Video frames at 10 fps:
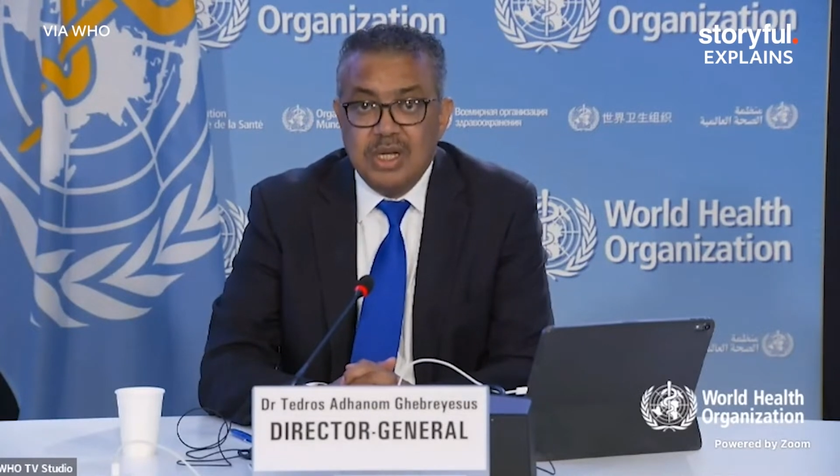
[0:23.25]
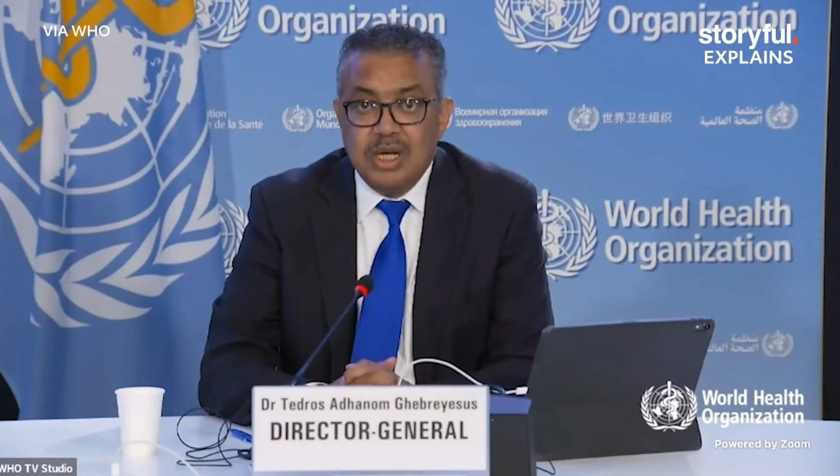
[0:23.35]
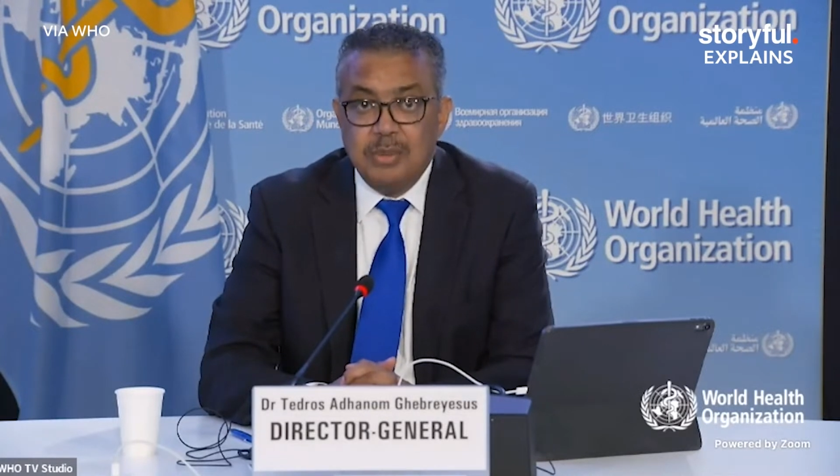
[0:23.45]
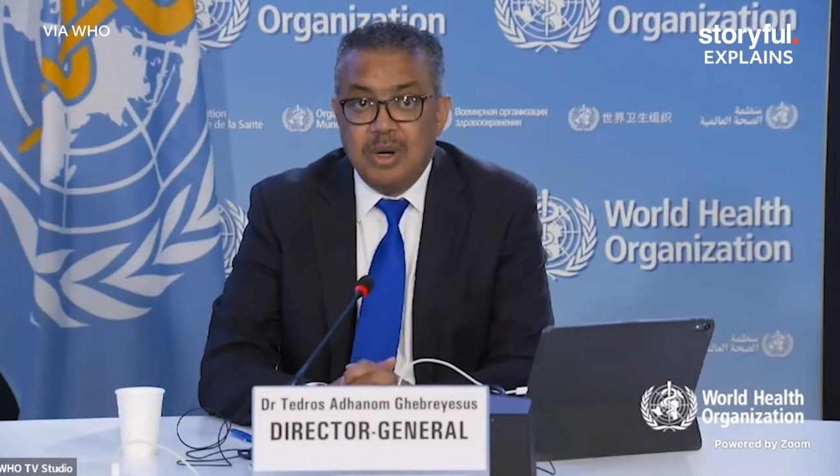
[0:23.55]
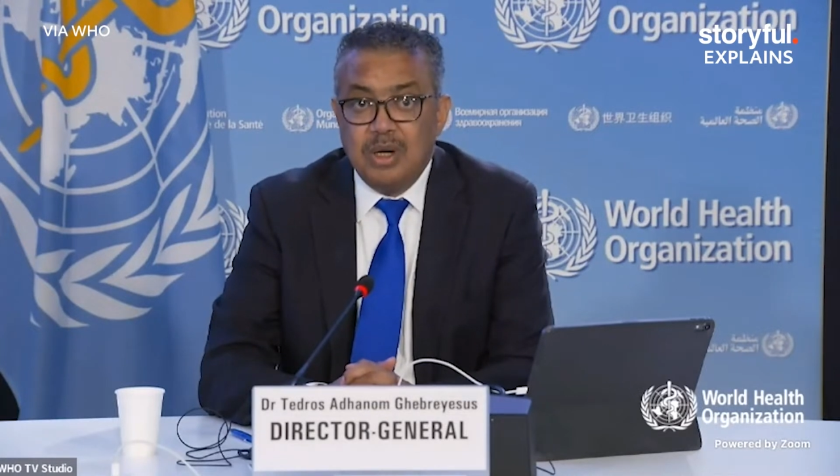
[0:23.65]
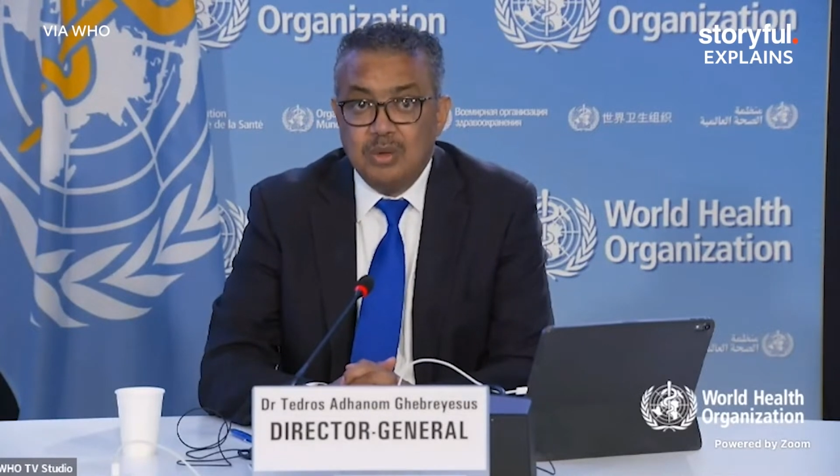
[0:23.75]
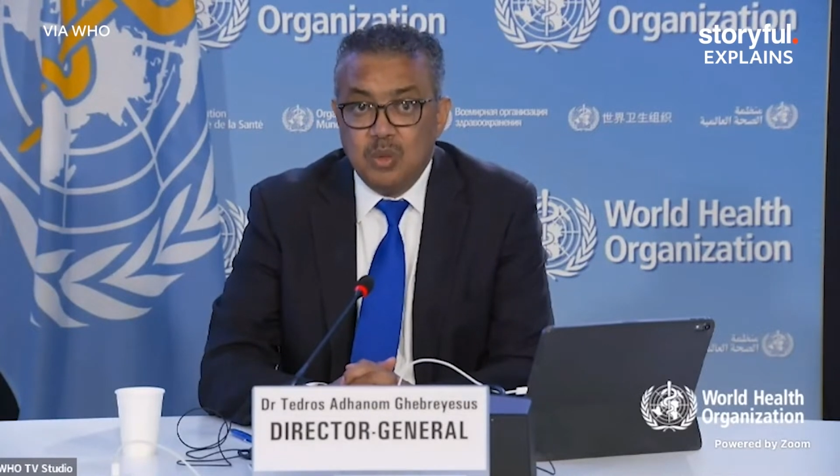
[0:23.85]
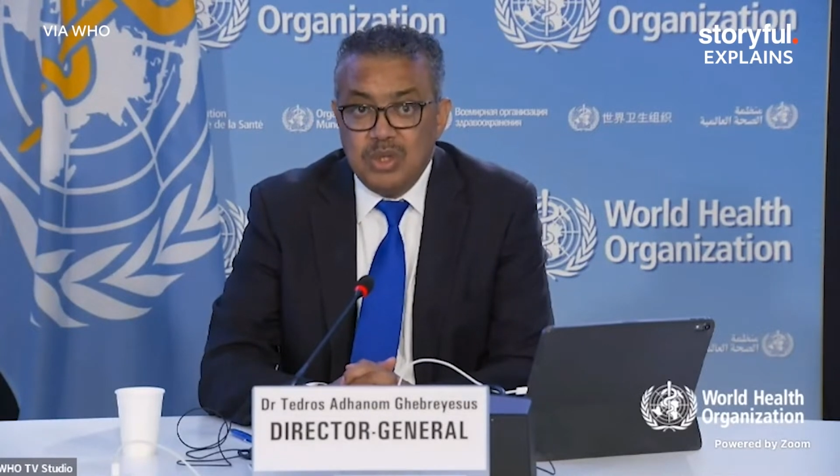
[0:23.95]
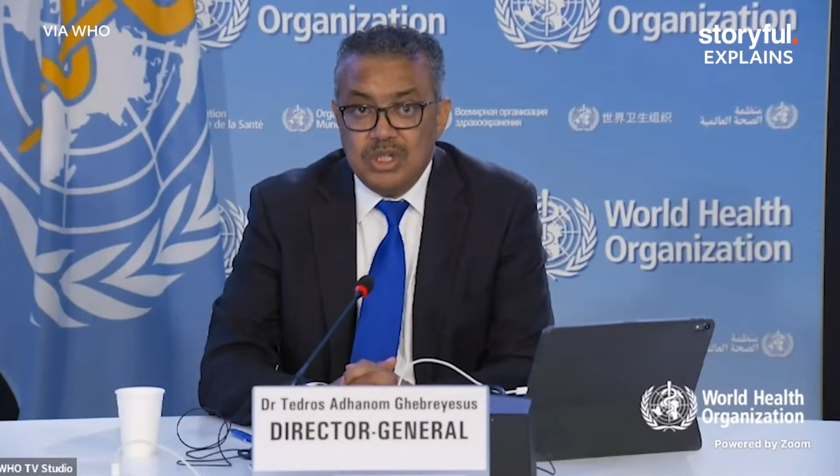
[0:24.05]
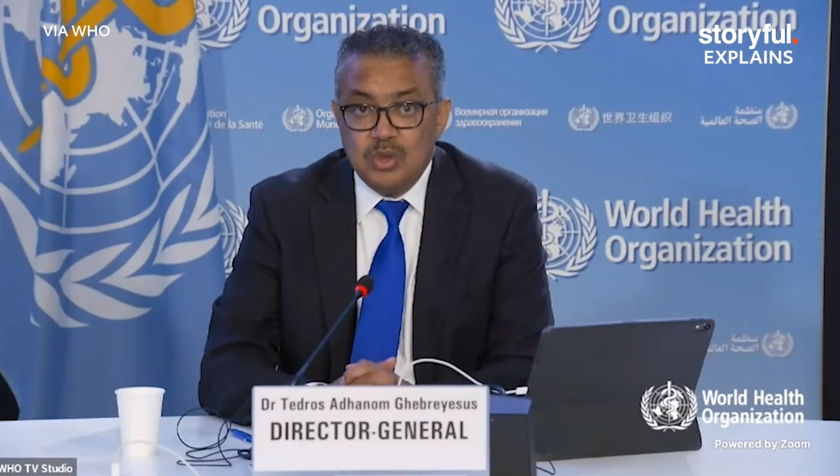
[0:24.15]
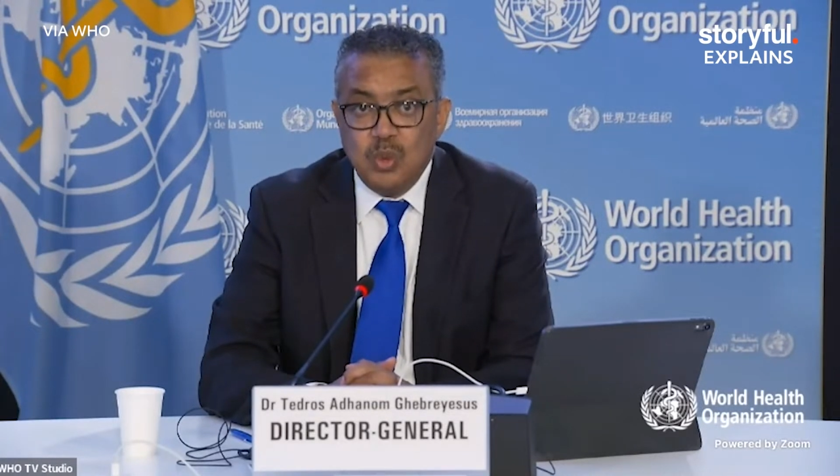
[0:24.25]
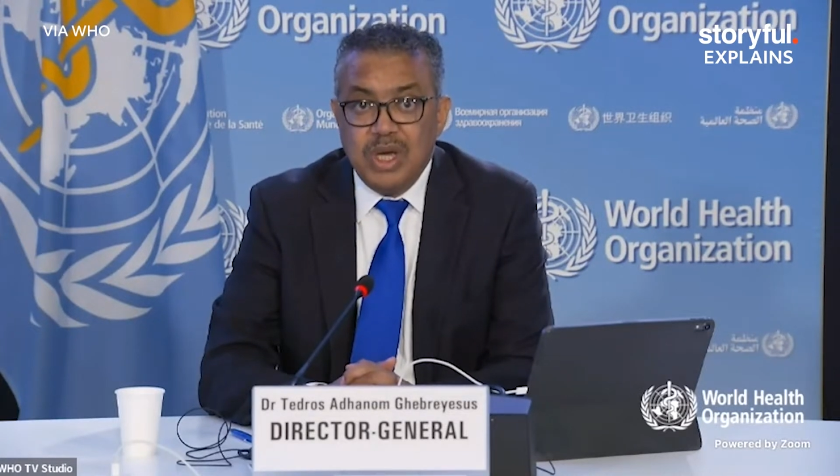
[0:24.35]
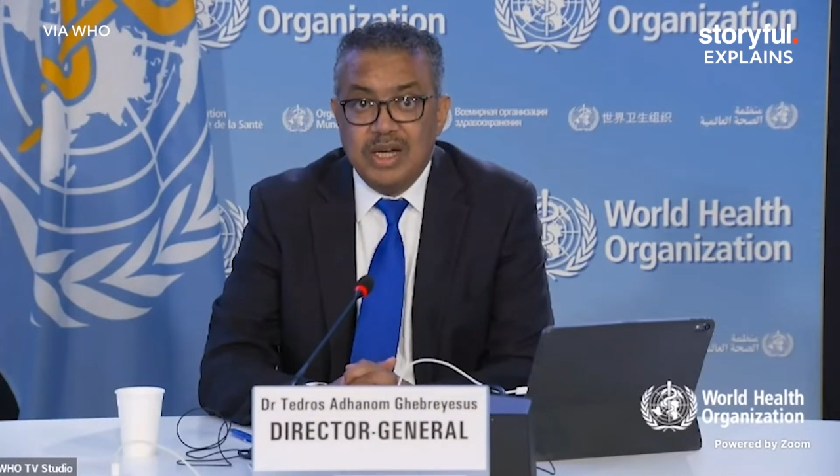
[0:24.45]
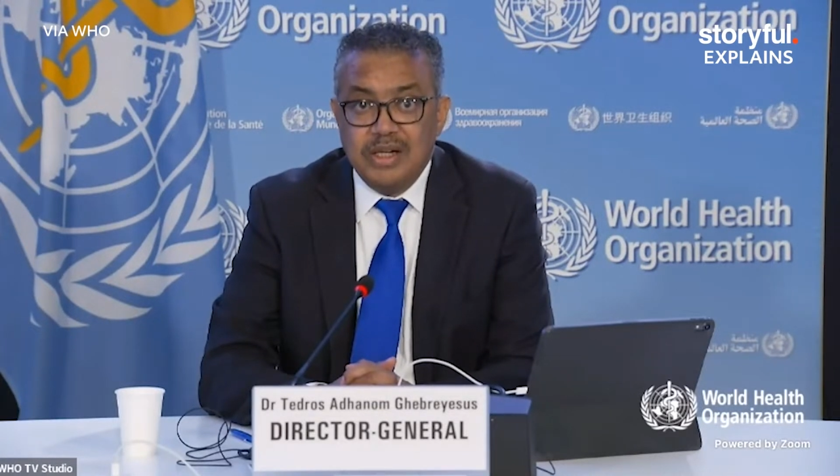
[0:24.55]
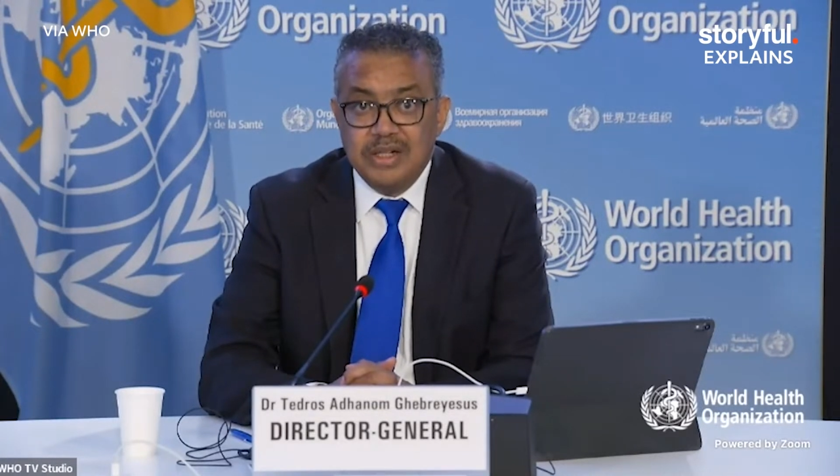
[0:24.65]
about which we
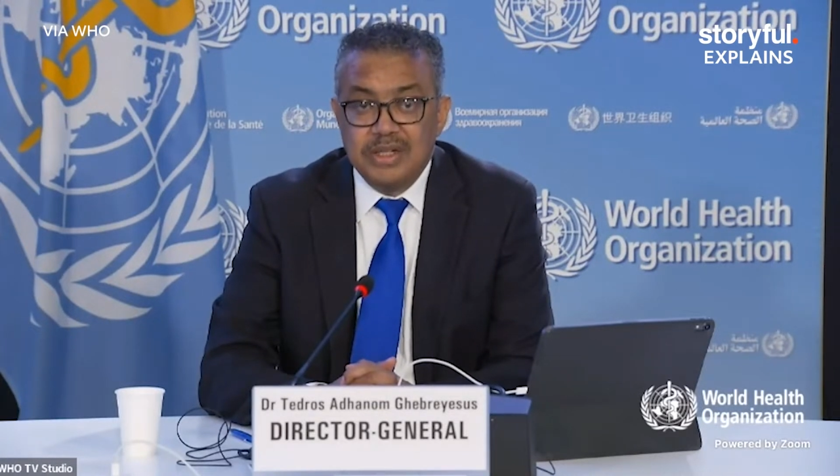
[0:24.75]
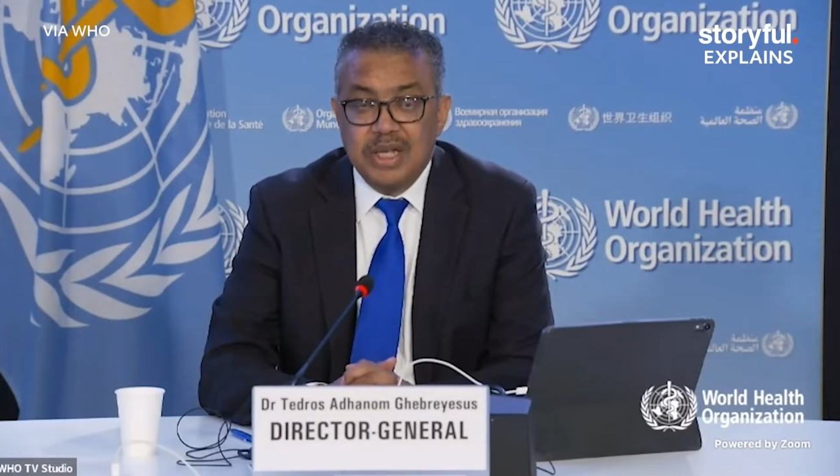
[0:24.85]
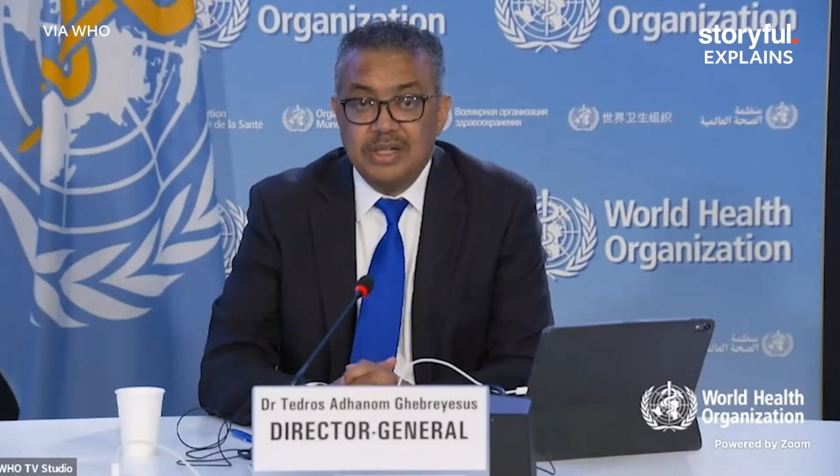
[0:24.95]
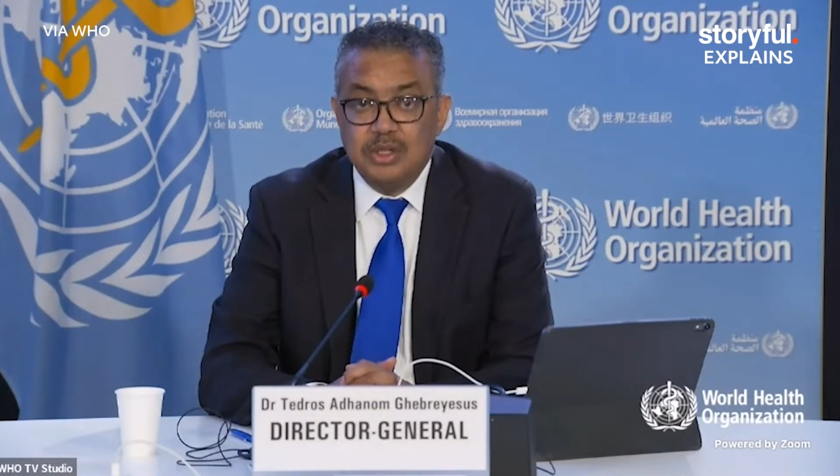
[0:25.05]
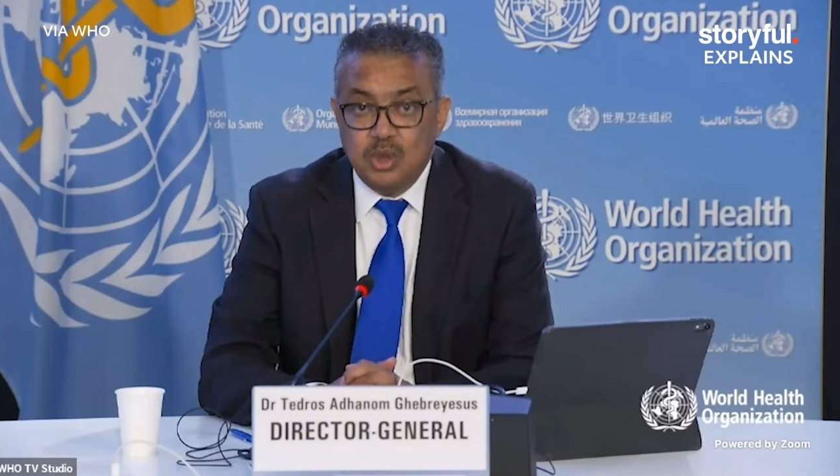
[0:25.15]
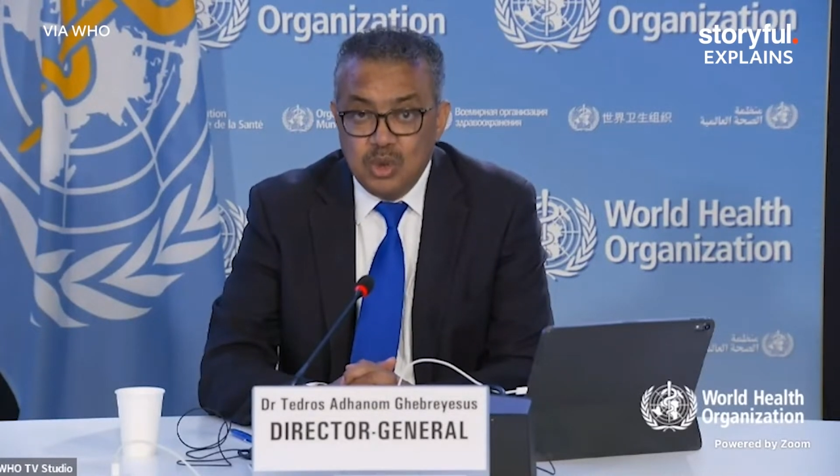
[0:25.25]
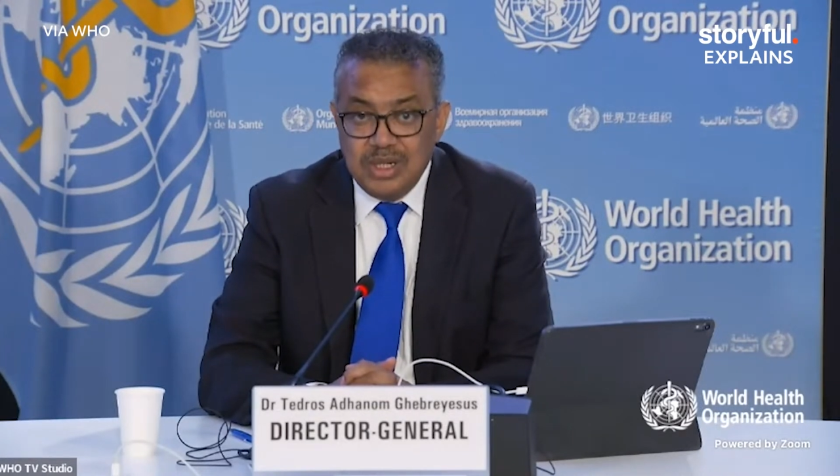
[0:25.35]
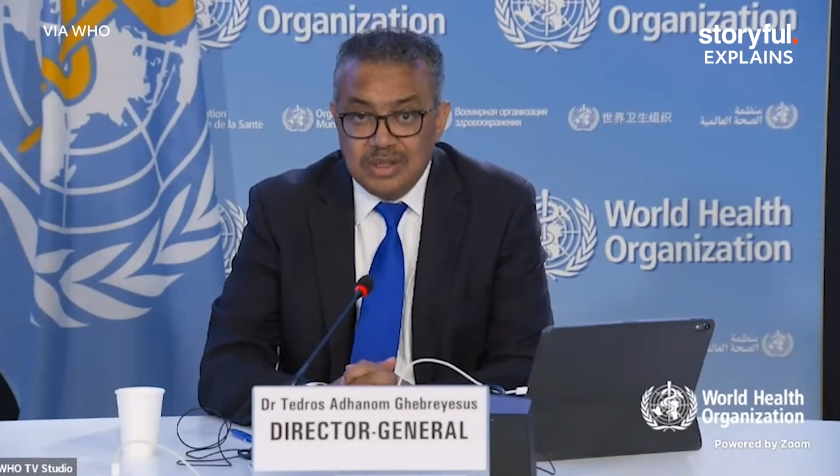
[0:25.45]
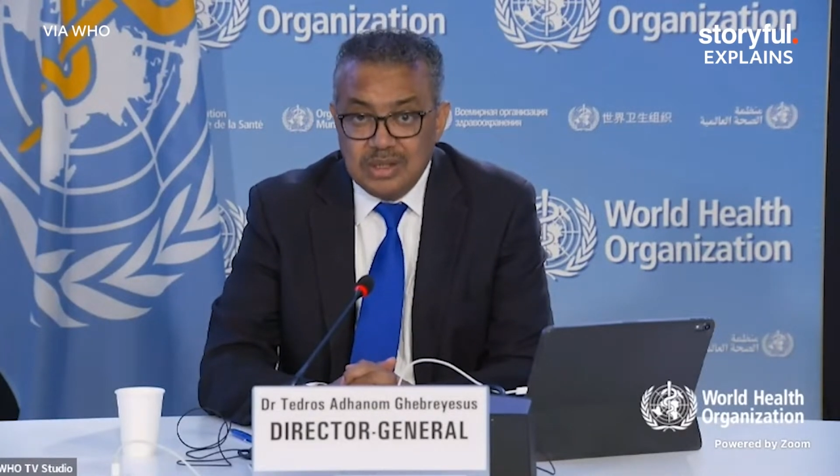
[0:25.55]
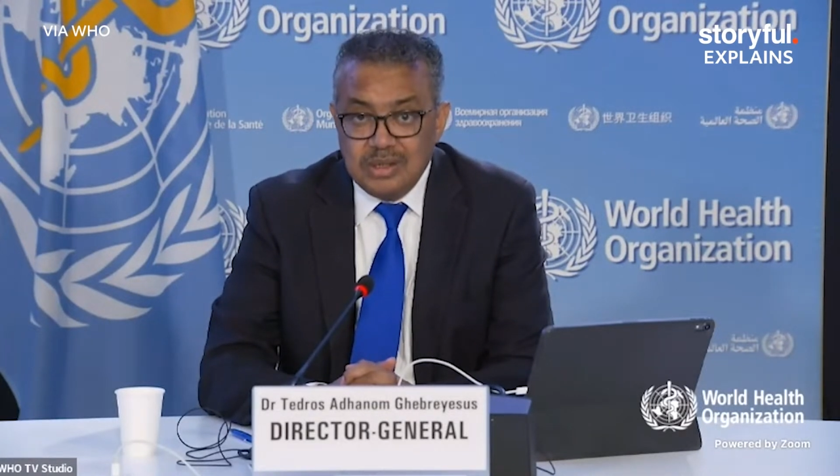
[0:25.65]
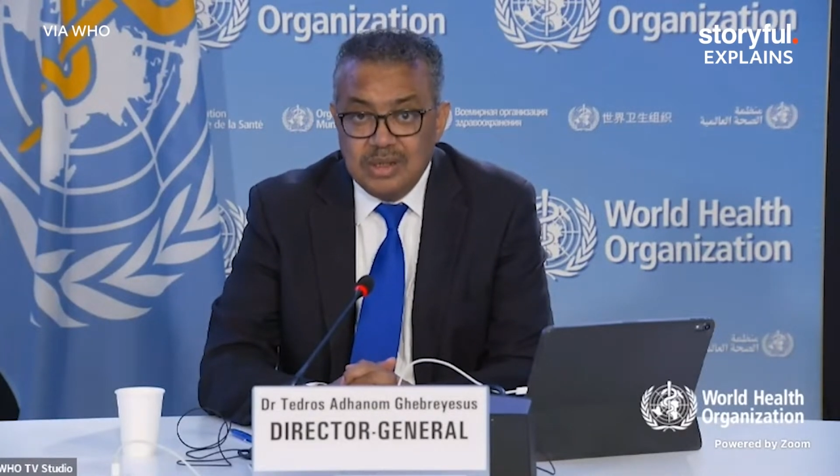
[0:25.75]
understand too little.